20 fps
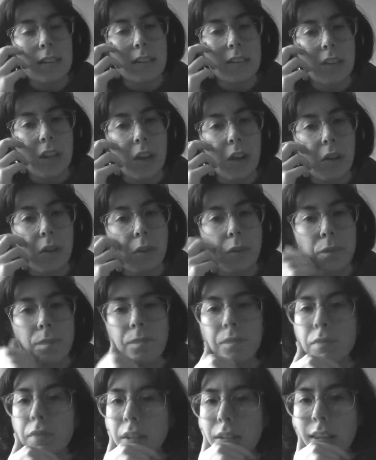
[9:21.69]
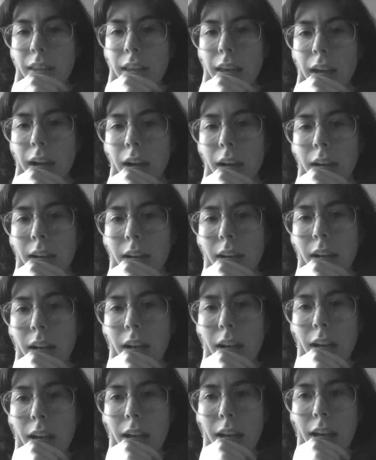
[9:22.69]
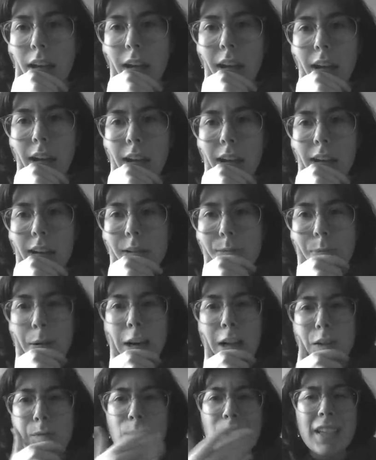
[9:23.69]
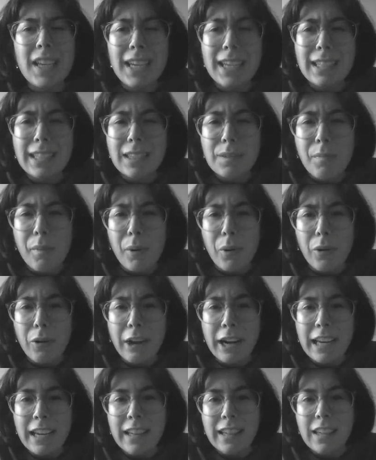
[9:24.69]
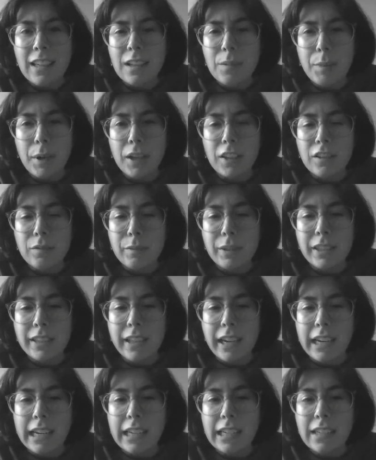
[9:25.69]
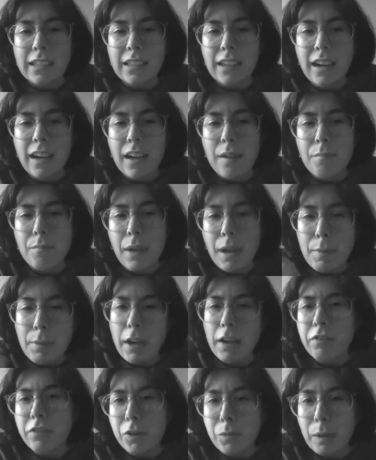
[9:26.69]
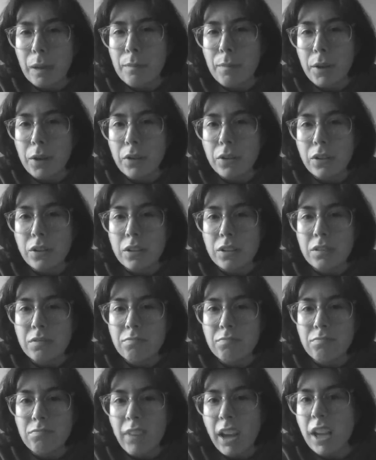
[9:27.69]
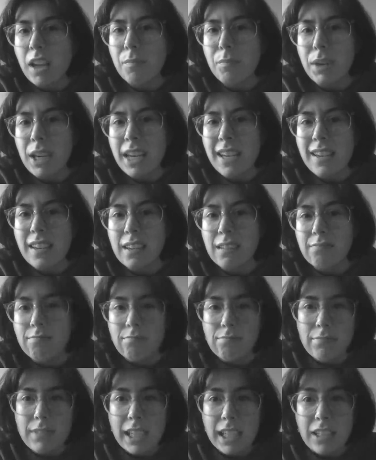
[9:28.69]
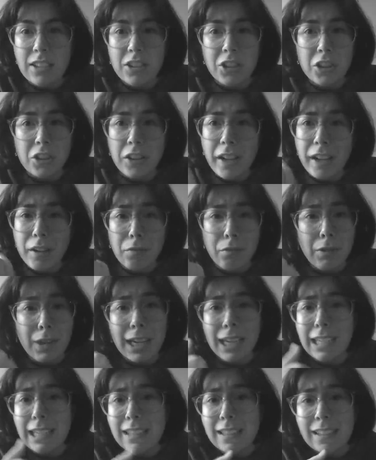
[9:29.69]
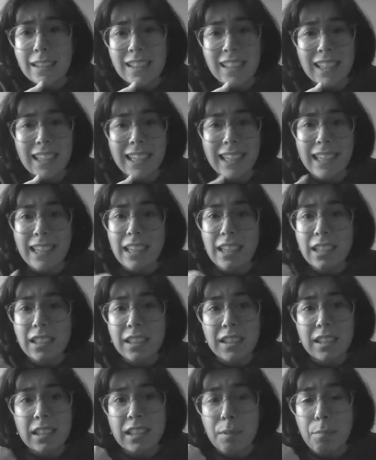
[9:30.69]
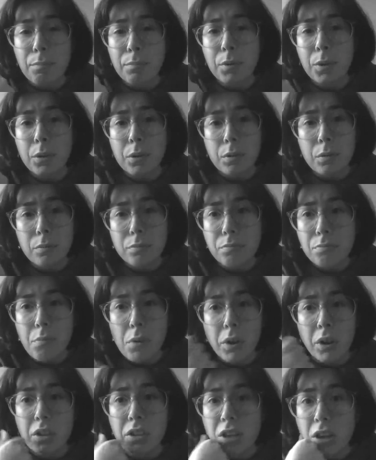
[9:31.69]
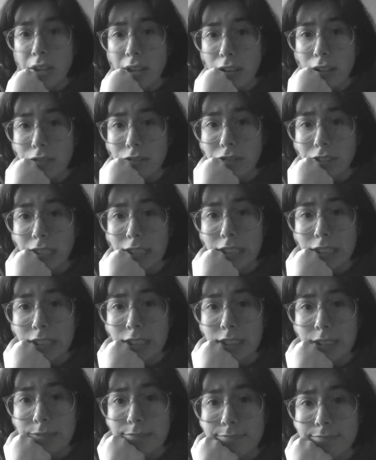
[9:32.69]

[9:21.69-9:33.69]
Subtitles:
So yeah, part of me is like, is this boring, and the other part of me is like, maybe I feel my most like me in these just like really sleek, simple, monotone outfits.